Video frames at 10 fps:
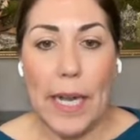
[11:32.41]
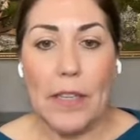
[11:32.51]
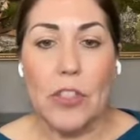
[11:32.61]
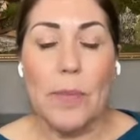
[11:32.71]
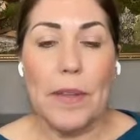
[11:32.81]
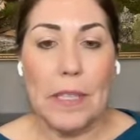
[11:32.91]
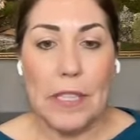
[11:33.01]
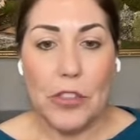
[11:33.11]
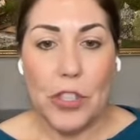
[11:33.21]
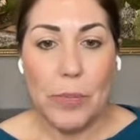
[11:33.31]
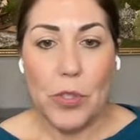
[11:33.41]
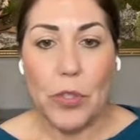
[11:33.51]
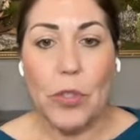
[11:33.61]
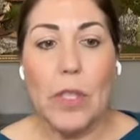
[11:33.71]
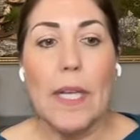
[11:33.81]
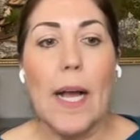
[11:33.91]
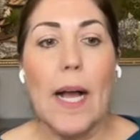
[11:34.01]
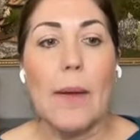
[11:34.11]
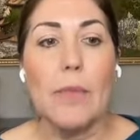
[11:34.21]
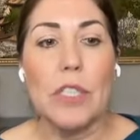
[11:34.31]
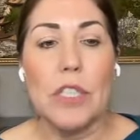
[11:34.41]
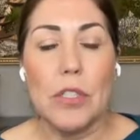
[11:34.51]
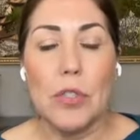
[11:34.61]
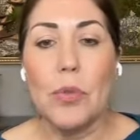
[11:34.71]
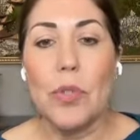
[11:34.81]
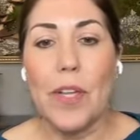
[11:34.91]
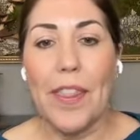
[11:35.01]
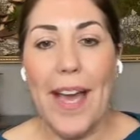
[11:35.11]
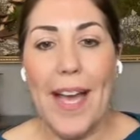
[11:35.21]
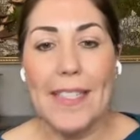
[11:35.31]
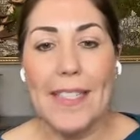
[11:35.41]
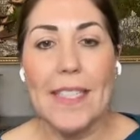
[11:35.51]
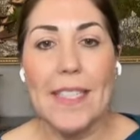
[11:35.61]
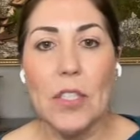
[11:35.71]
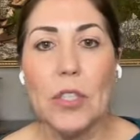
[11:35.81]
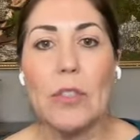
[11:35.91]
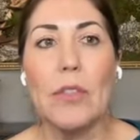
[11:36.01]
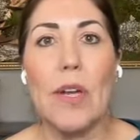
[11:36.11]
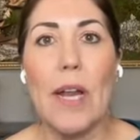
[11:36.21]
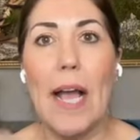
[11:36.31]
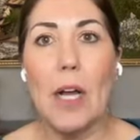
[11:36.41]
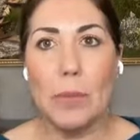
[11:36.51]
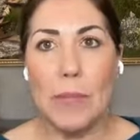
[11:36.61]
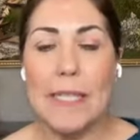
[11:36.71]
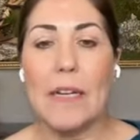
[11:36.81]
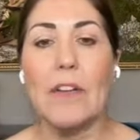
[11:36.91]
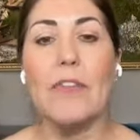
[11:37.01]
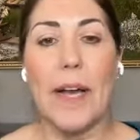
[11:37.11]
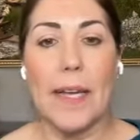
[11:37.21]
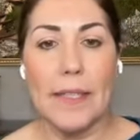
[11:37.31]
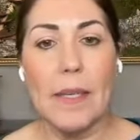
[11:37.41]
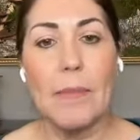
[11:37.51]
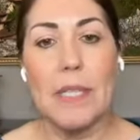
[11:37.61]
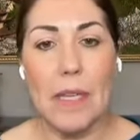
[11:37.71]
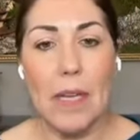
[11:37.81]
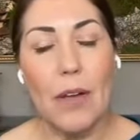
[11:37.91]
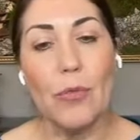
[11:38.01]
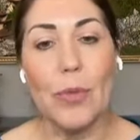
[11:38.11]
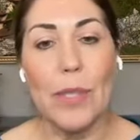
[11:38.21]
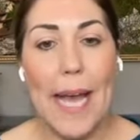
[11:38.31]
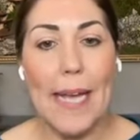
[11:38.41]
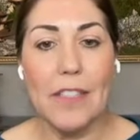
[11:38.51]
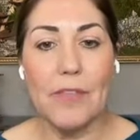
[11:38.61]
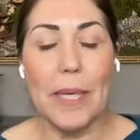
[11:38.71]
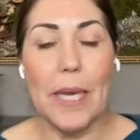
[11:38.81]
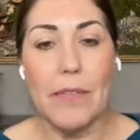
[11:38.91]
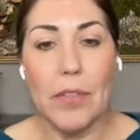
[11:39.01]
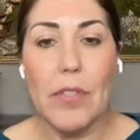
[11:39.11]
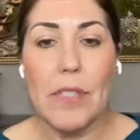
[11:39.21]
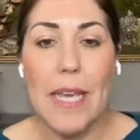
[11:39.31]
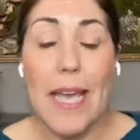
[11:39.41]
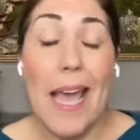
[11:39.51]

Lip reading: I learned about the leadership circle, which is a tool that helps identify some of these reactive behaviors.